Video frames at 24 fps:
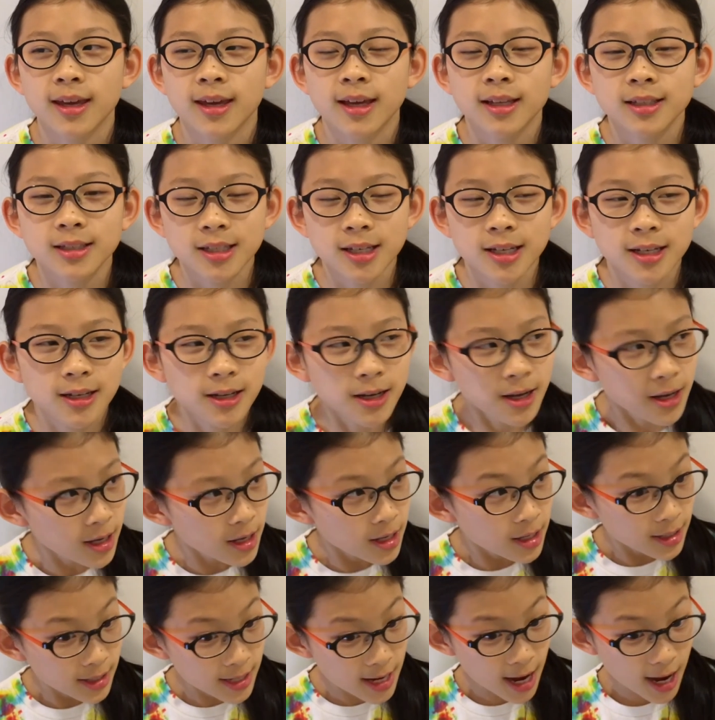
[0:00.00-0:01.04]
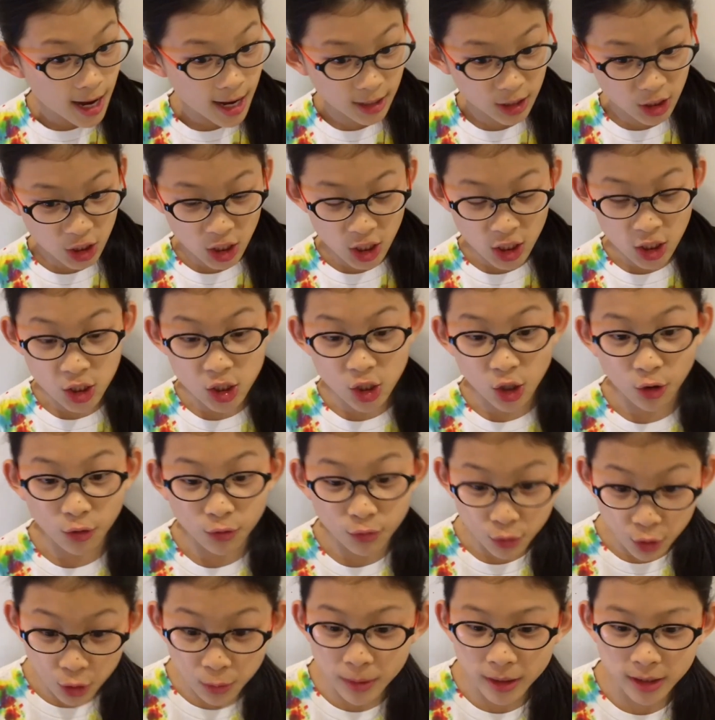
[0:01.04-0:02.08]
It's like, yeah, she can
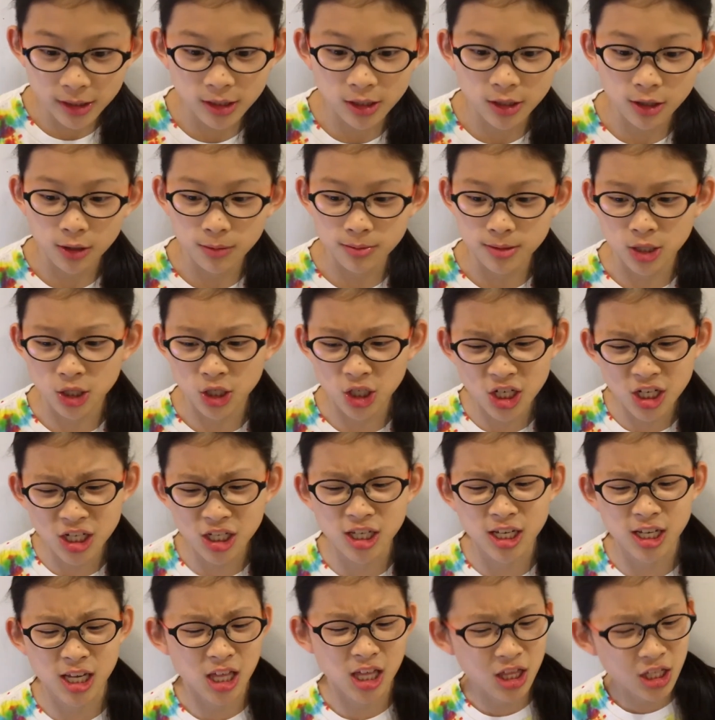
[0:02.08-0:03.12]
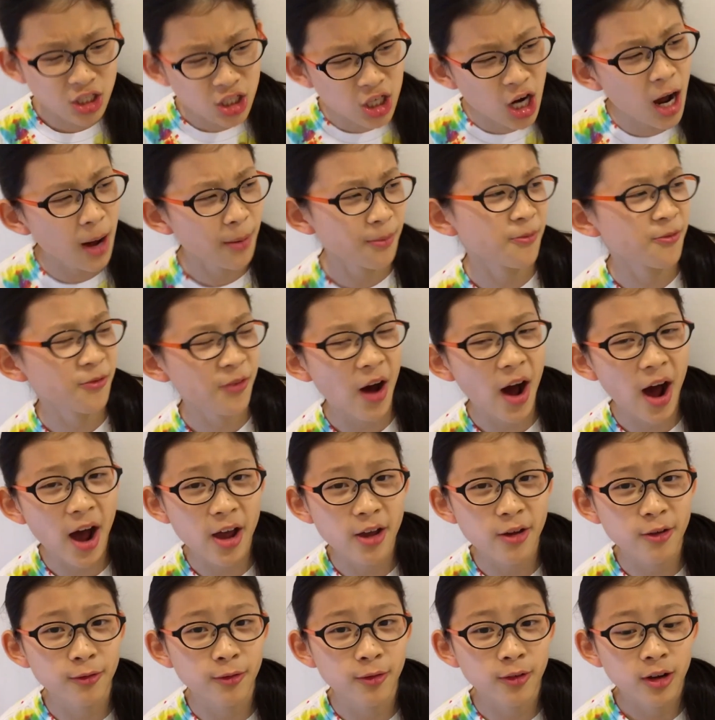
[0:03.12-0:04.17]
solve Rubik's Cubes, and she's like in the top
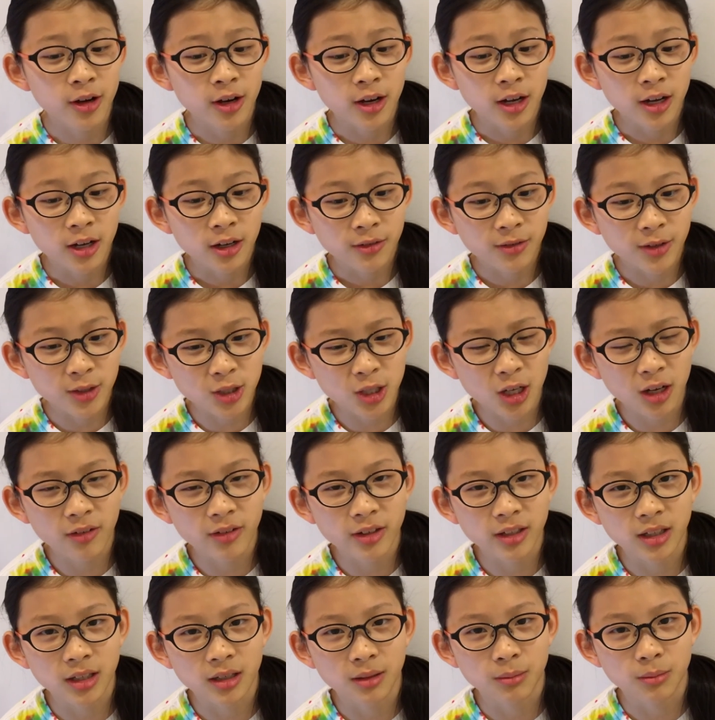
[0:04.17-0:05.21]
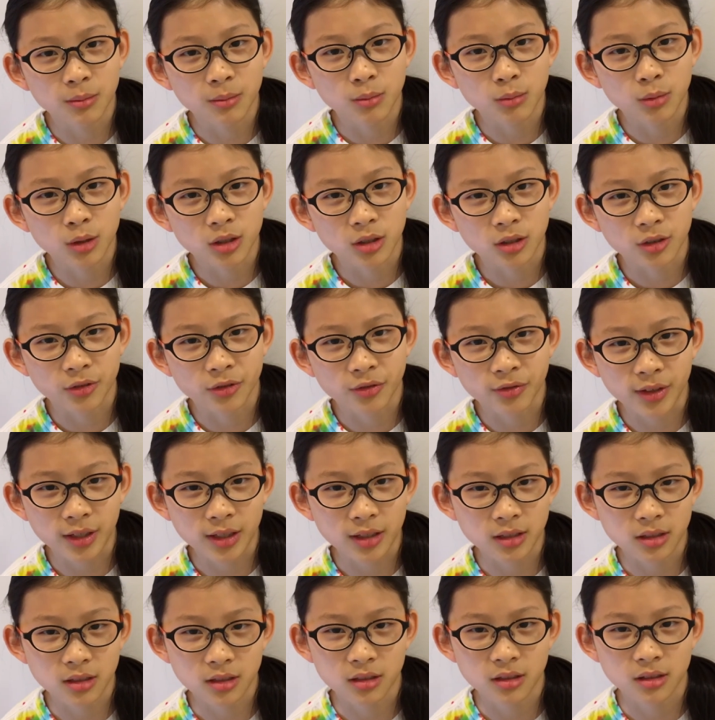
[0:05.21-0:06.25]
5 for solving them with her
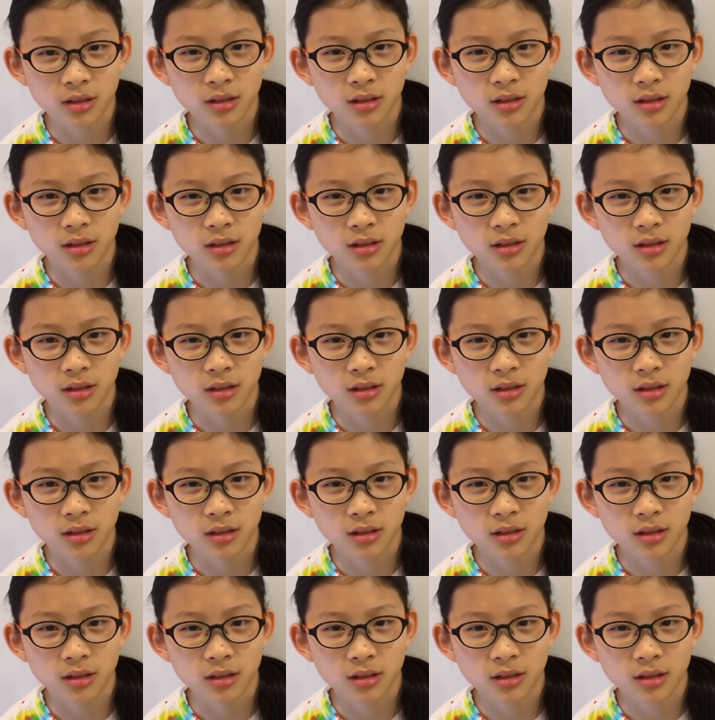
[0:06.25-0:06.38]
feet.